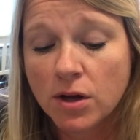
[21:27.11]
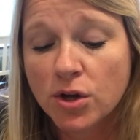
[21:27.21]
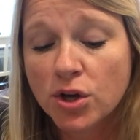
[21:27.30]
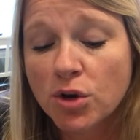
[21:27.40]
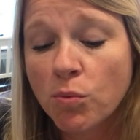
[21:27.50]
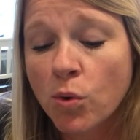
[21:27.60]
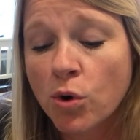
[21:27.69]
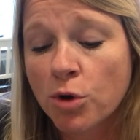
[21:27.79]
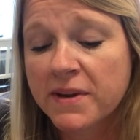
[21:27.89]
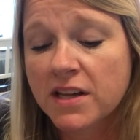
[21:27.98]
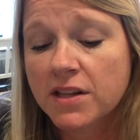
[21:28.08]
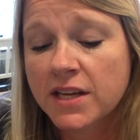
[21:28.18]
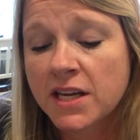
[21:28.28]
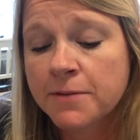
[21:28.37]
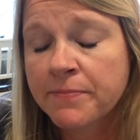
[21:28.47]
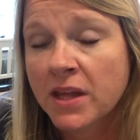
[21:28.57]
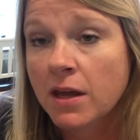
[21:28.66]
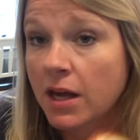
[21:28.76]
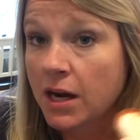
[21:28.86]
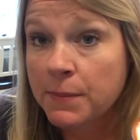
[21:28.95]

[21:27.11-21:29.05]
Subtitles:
good and warm and clean, and I'm